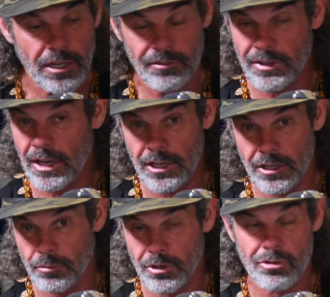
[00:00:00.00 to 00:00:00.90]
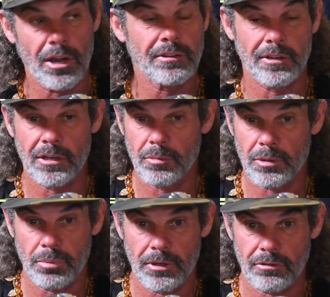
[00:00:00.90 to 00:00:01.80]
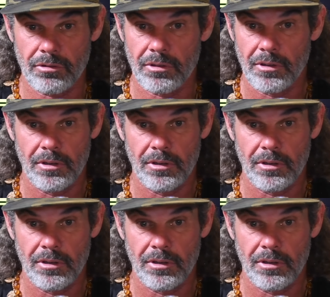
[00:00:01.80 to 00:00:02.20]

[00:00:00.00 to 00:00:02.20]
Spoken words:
If you can't get him on the track, then get him in the pits.